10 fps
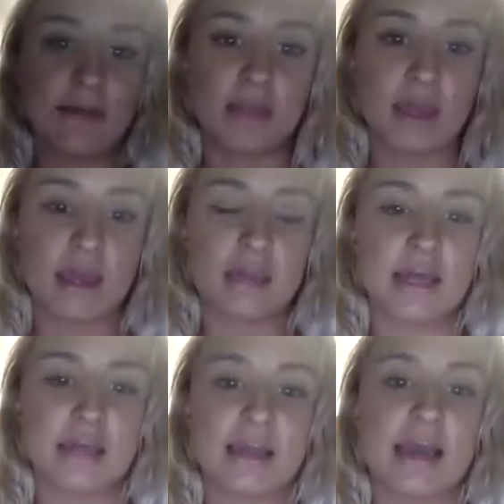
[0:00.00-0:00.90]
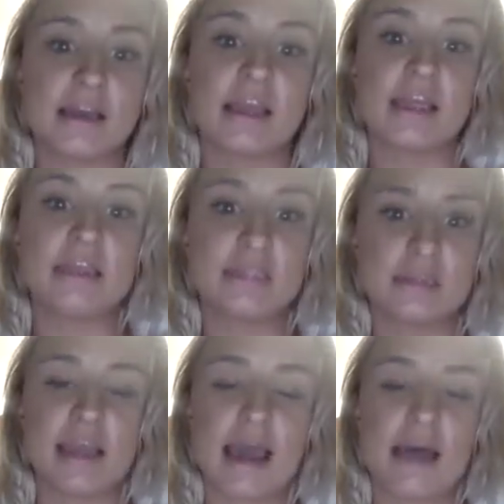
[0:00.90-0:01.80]
thing that could
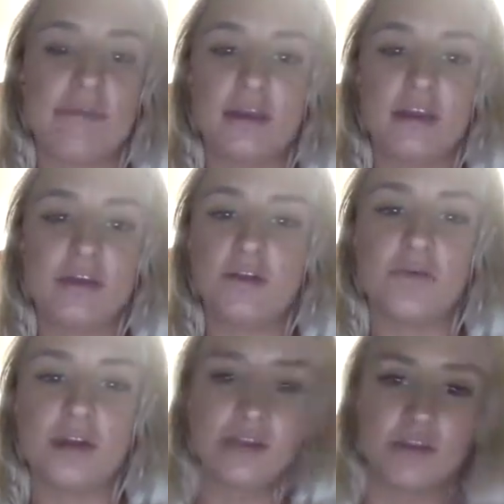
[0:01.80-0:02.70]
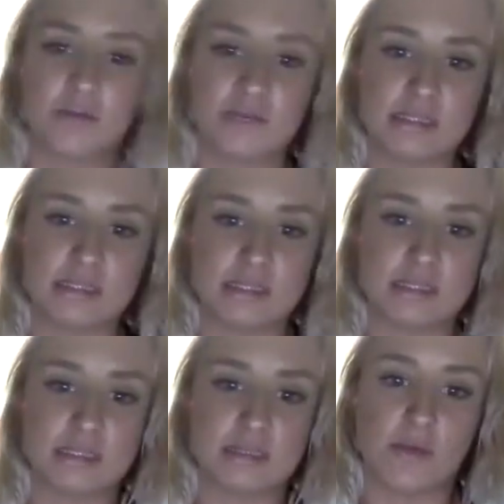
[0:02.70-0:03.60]
easily happen, and you don't want to give your business
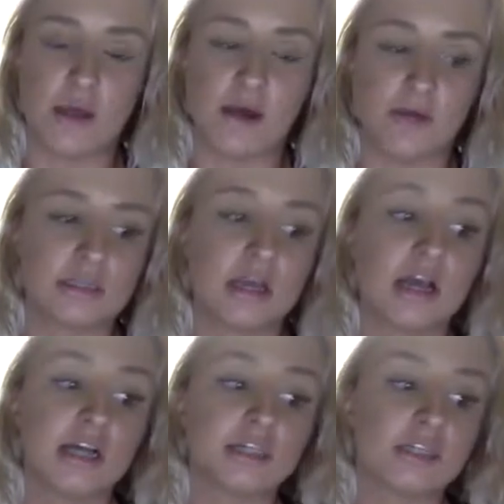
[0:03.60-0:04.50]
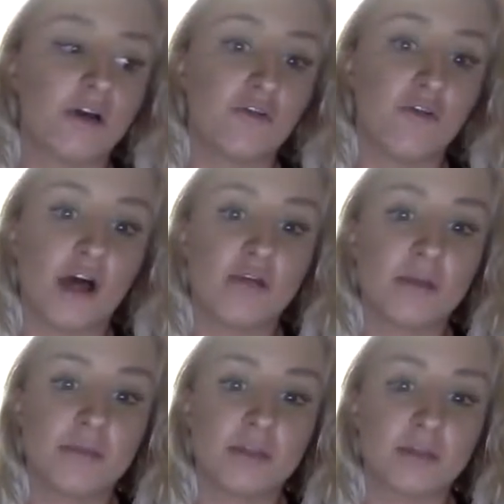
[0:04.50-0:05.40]
to someone else. So follow
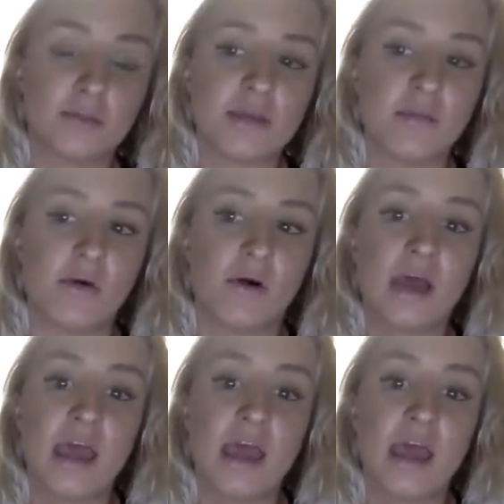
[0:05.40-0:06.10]
up with your people.